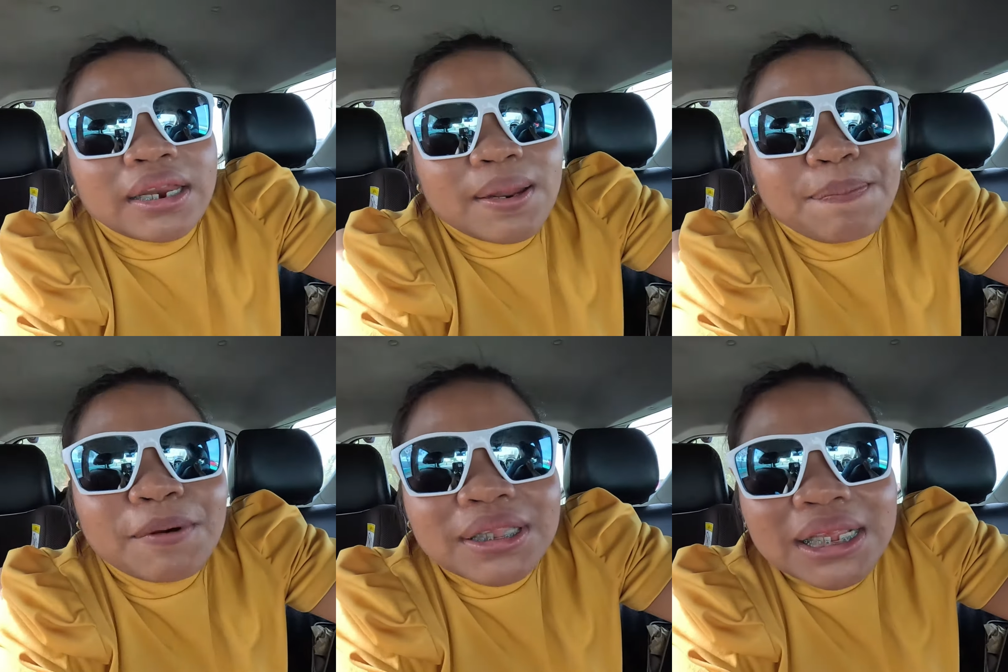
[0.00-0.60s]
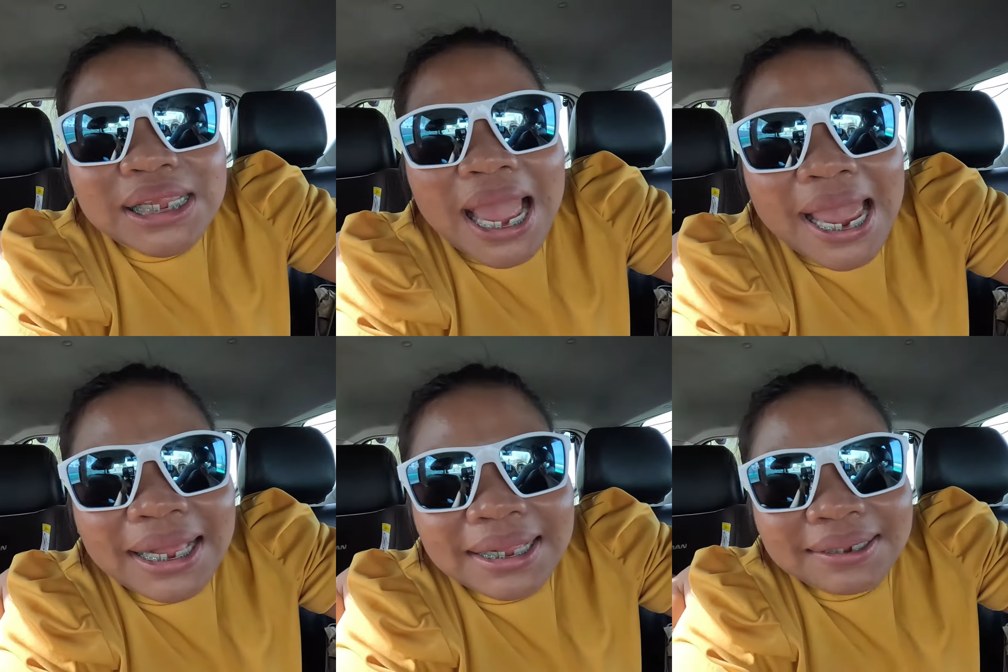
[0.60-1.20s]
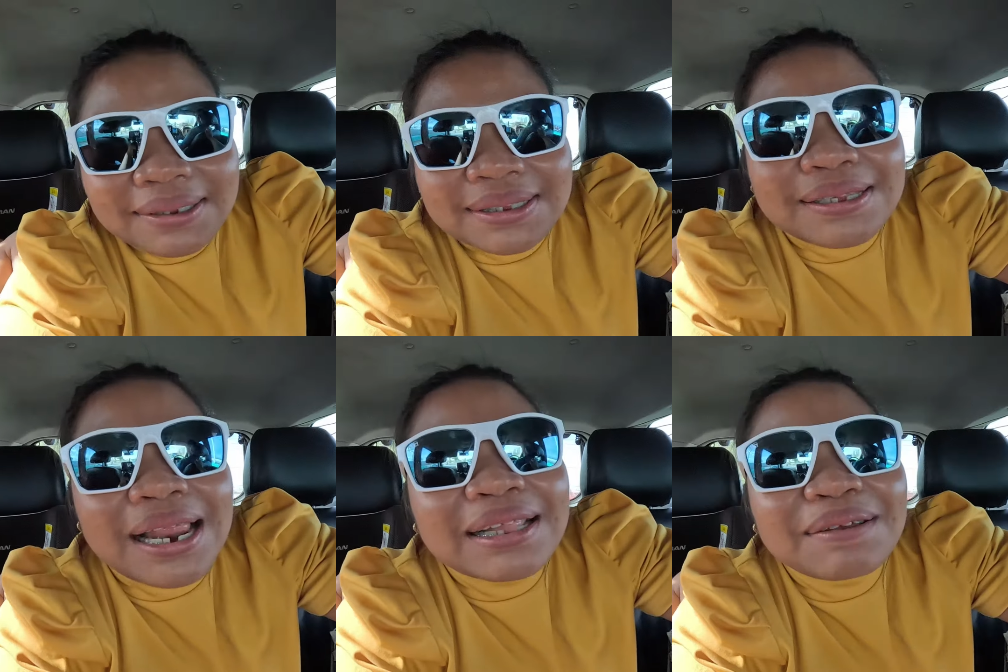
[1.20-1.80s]
They put the sale
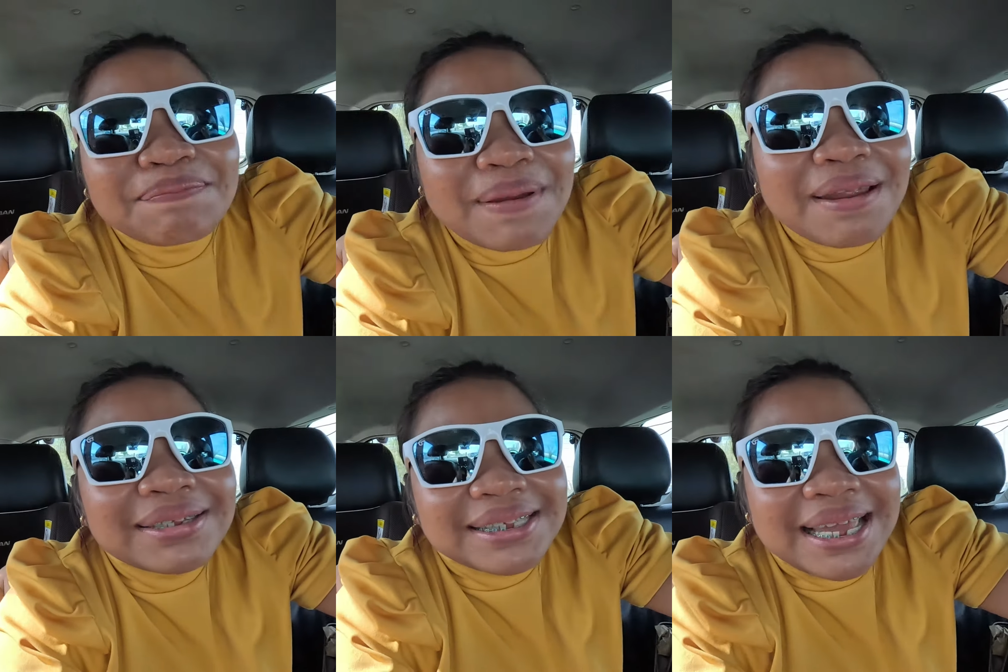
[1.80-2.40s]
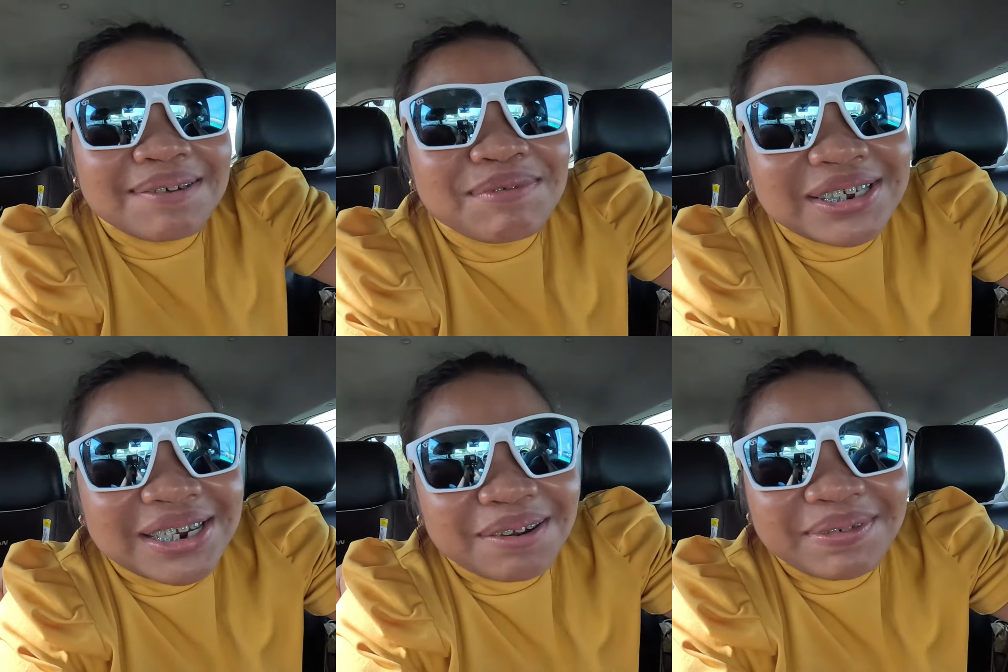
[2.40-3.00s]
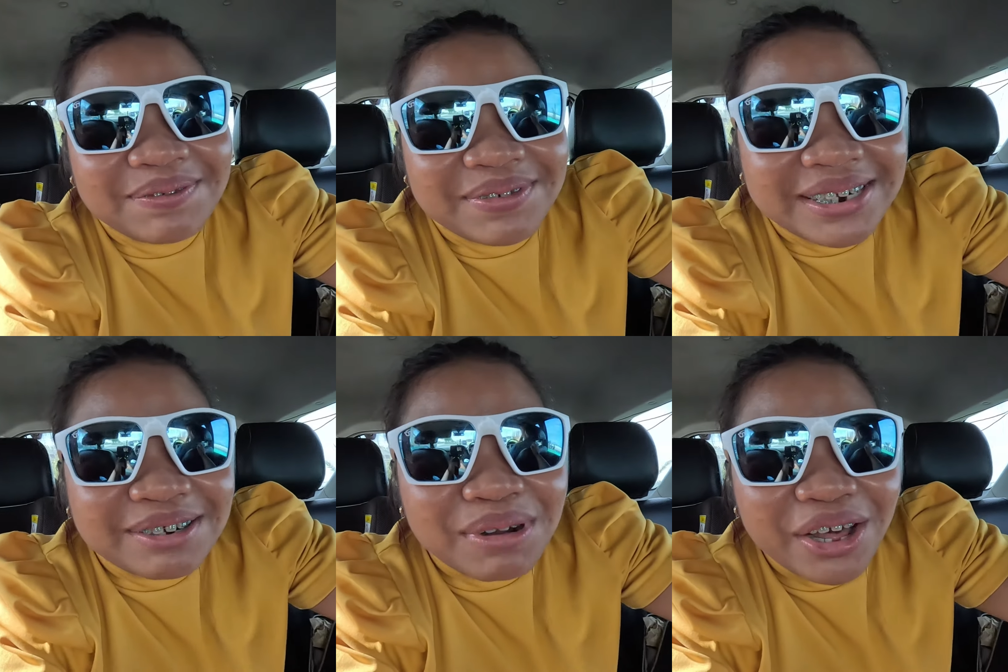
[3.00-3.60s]
because a lot of parents gonna be shopping
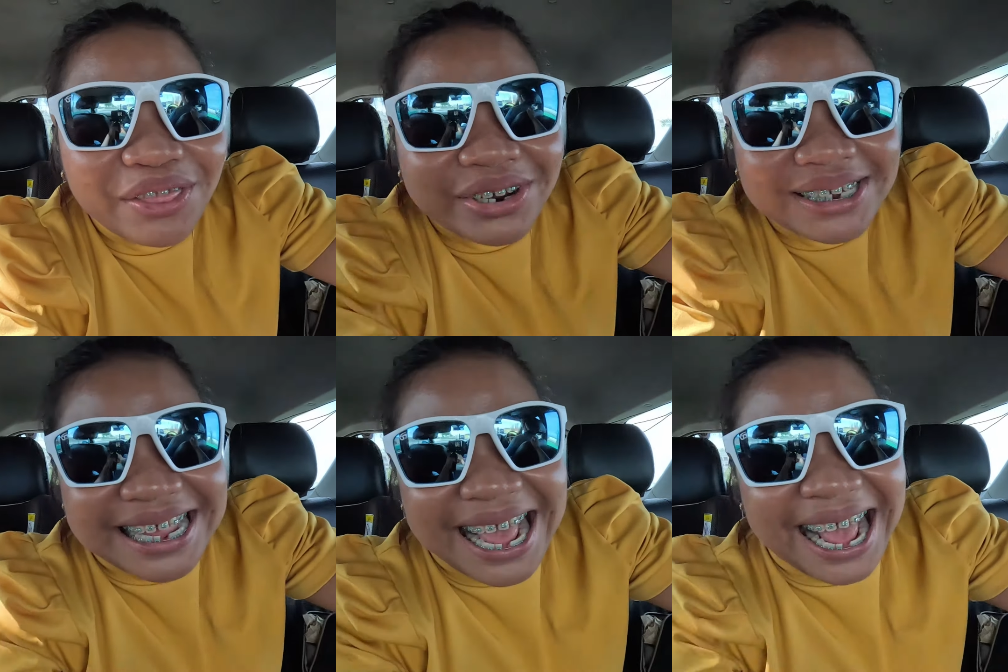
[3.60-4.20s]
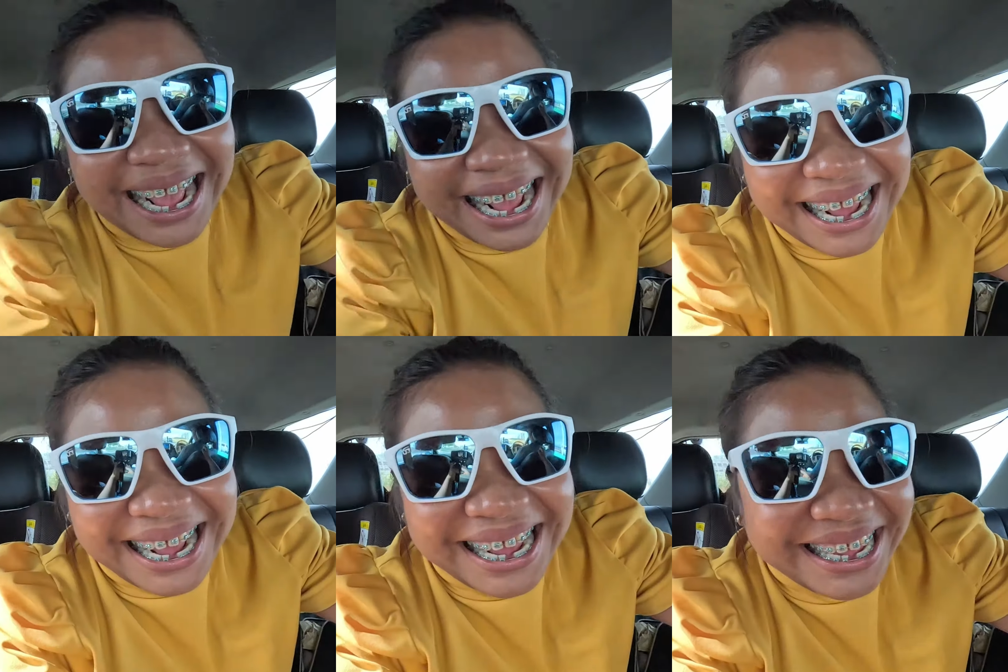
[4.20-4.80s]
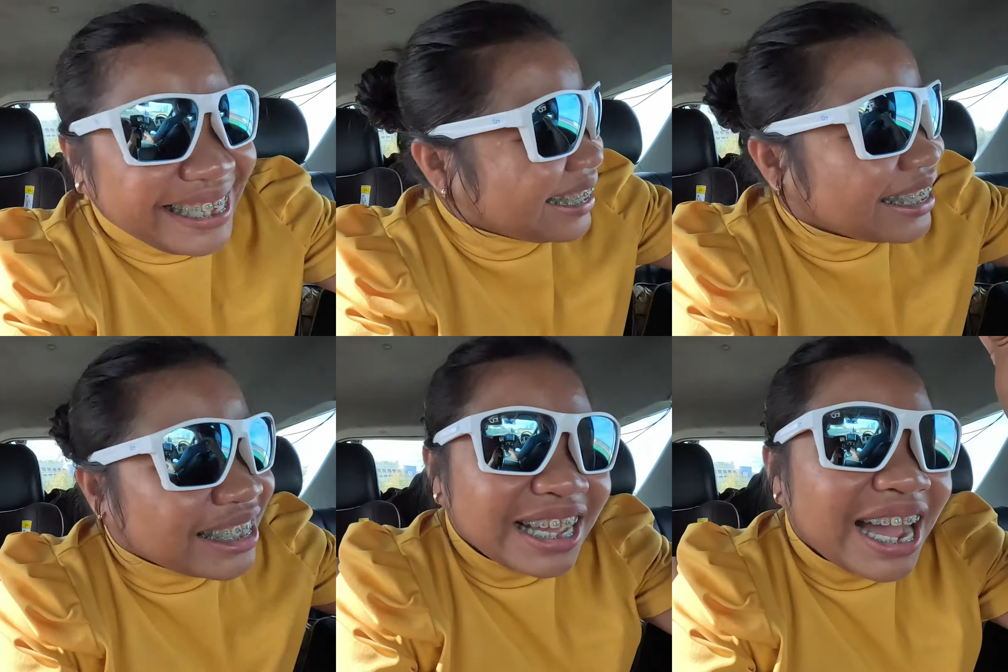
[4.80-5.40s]
for their mothers.
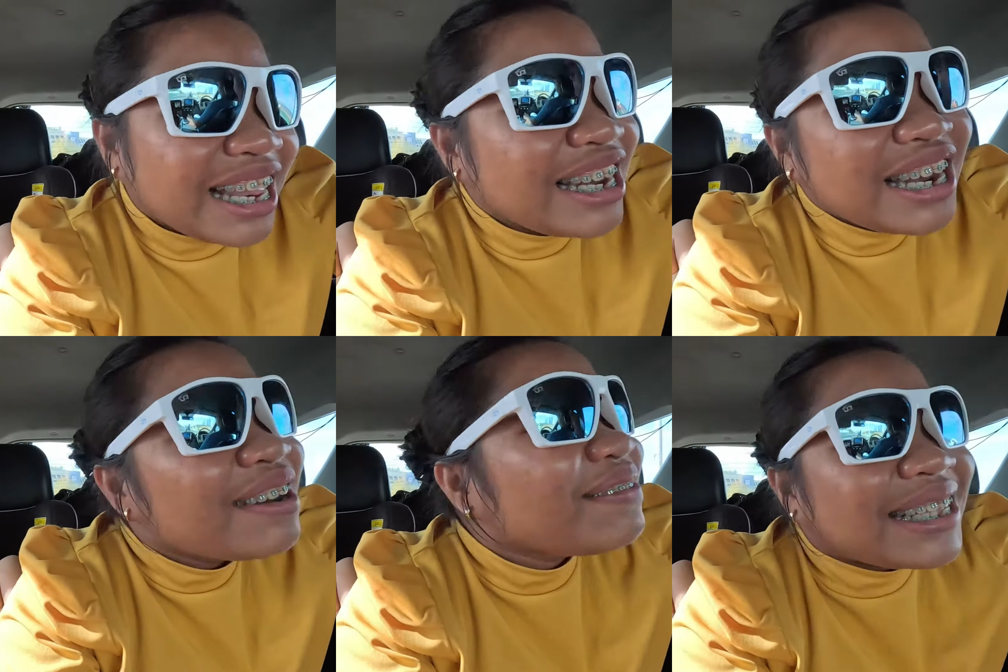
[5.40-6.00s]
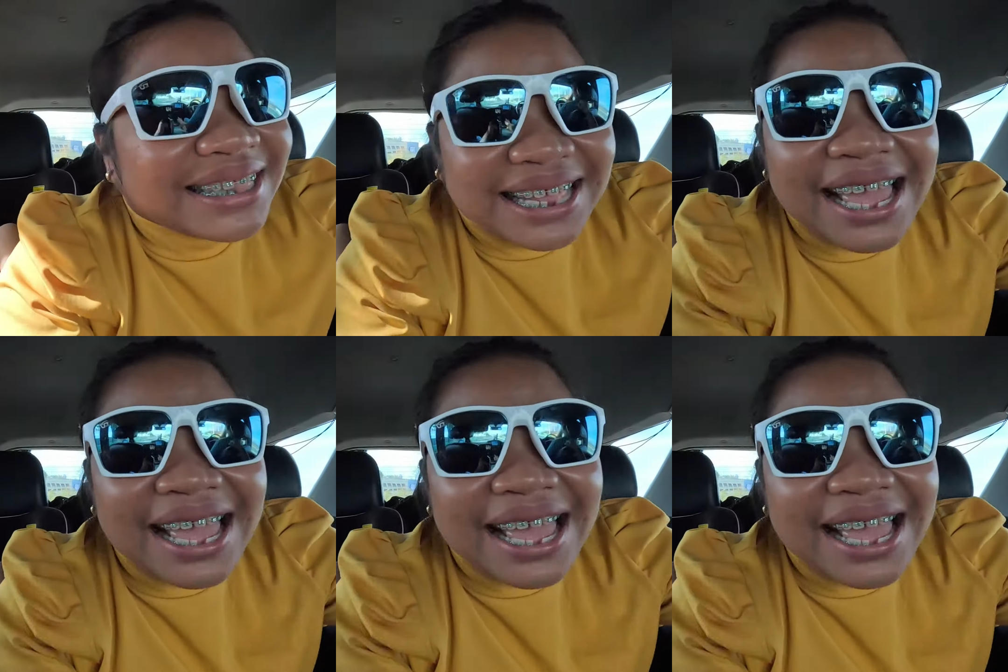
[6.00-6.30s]
I love it.